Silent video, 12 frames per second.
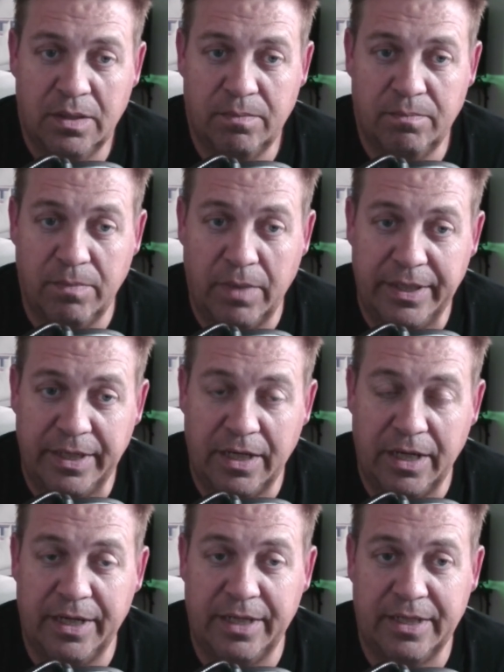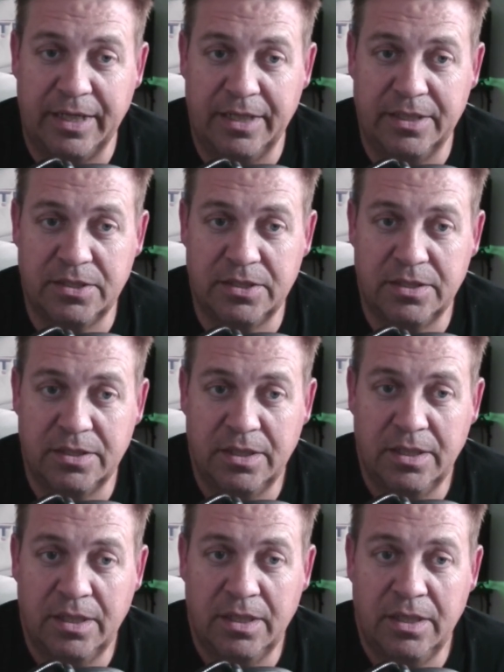Monday night, I guess.
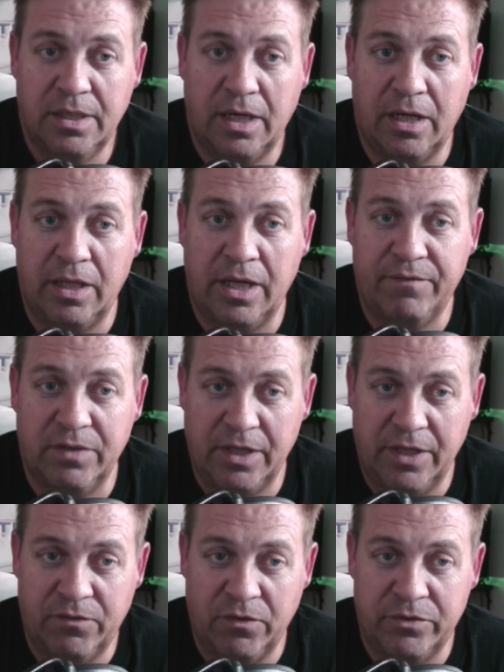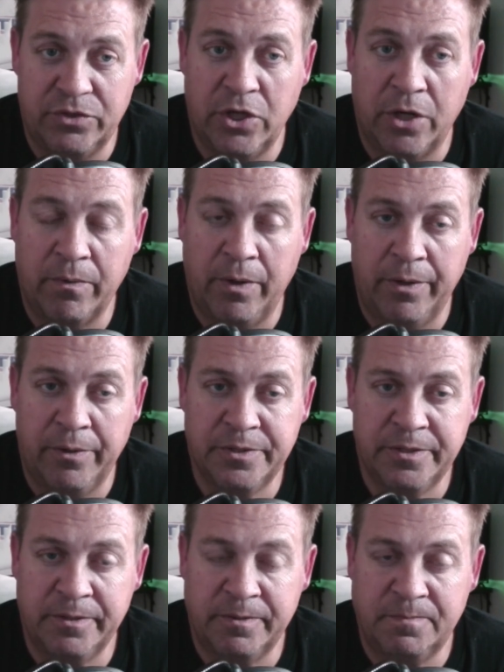I'll have the leftover chuck
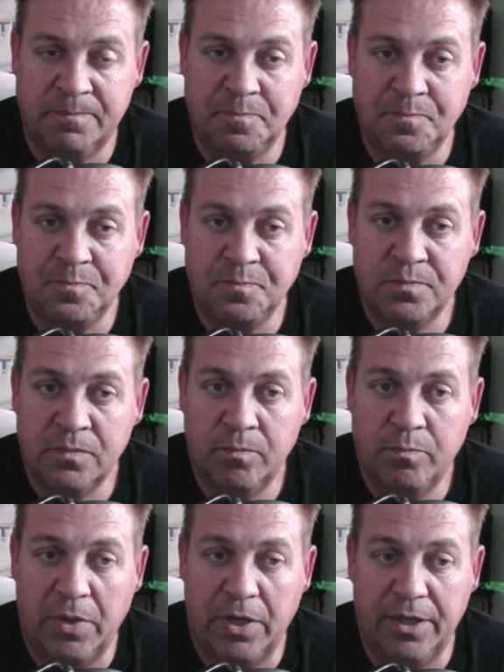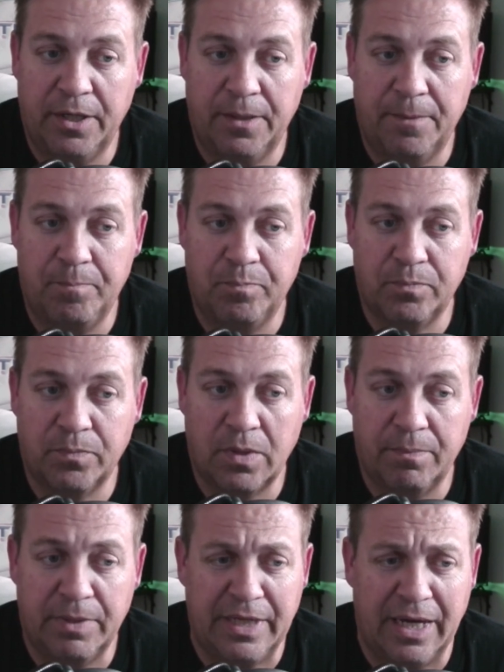roast.
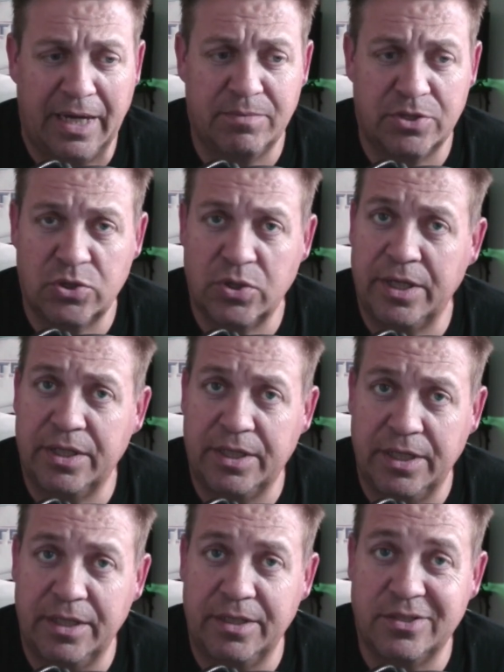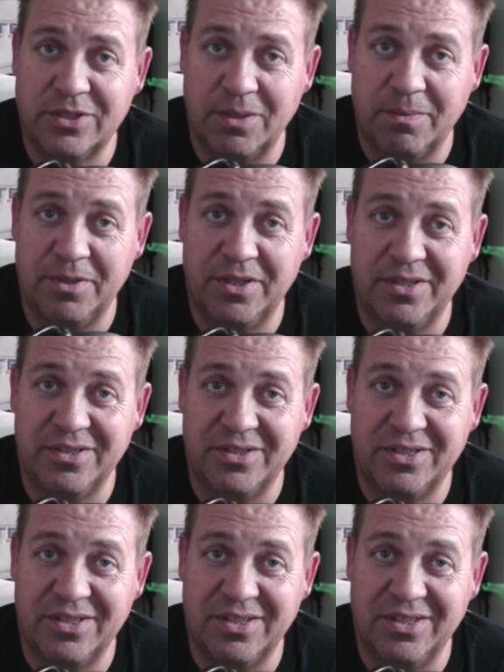But yeah, I'm just trying to get some of
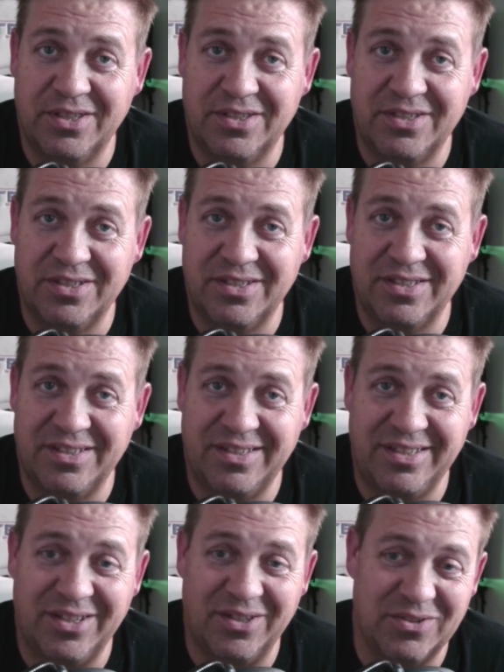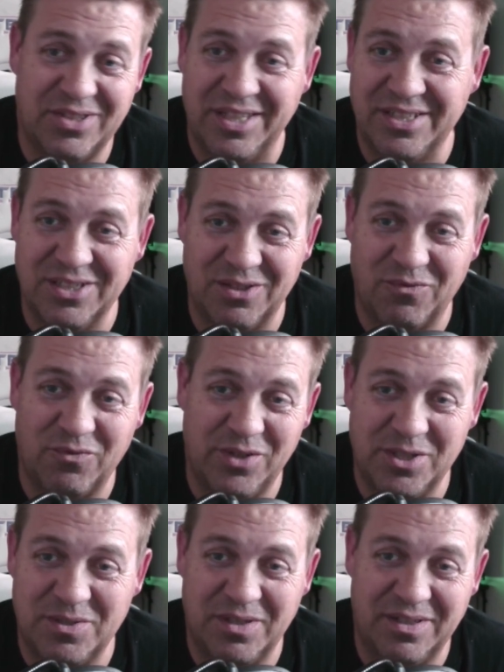the, you know, things in the
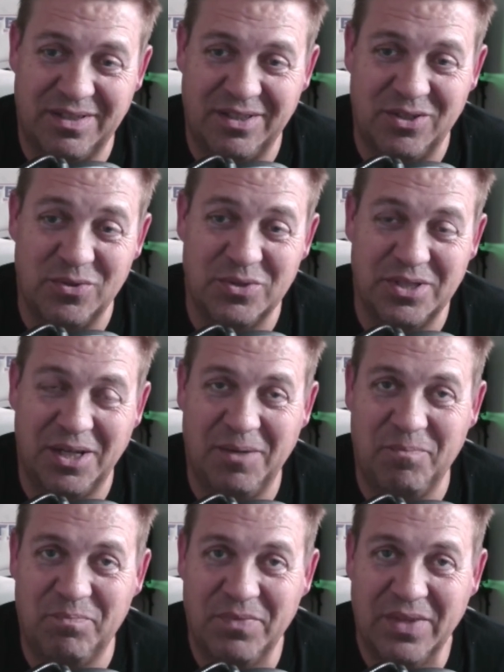fridge used up.